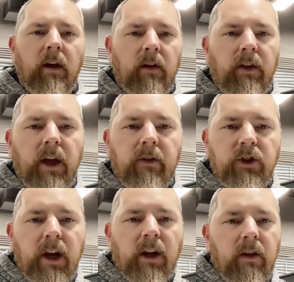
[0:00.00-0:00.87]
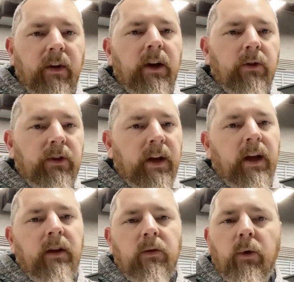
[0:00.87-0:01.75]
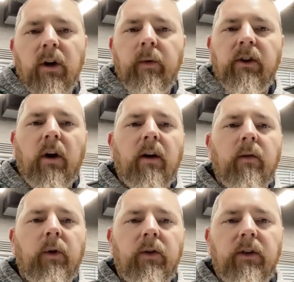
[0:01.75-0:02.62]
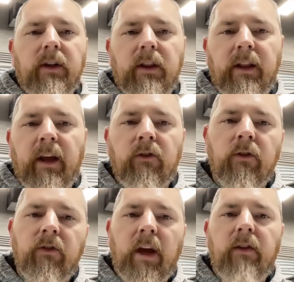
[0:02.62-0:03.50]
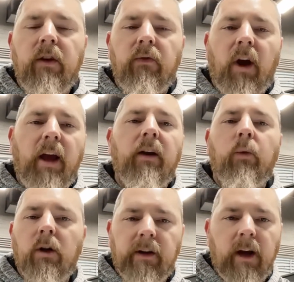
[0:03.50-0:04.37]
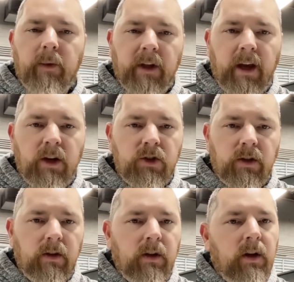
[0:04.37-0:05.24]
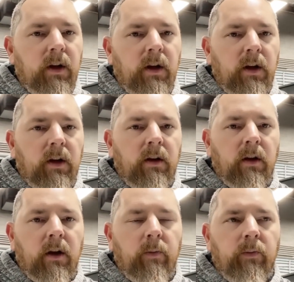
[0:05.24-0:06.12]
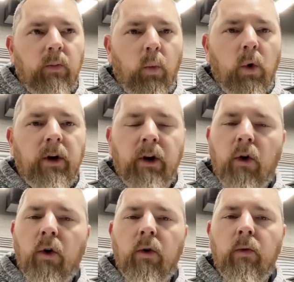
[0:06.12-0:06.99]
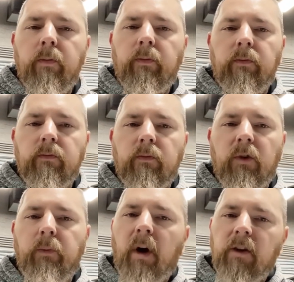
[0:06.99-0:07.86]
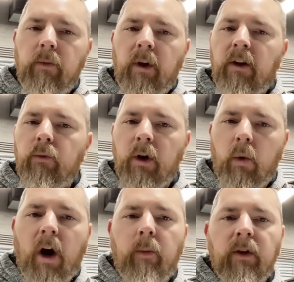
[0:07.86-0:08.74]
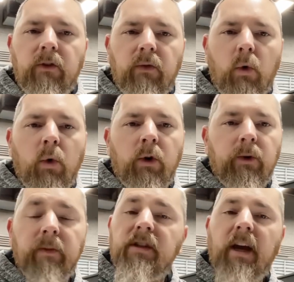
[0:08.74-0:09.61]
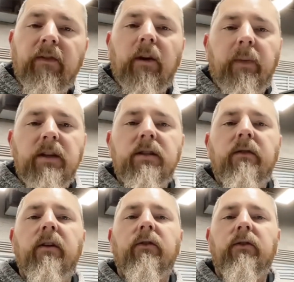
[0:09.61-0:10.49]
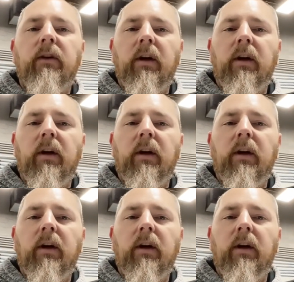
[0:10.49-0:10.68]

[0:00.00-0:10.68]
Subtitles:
Thank you for checking out the video today. We're going to be talking about laser safety for a handheld welding application. What are your responsibilities and requirements for the safety piece of this?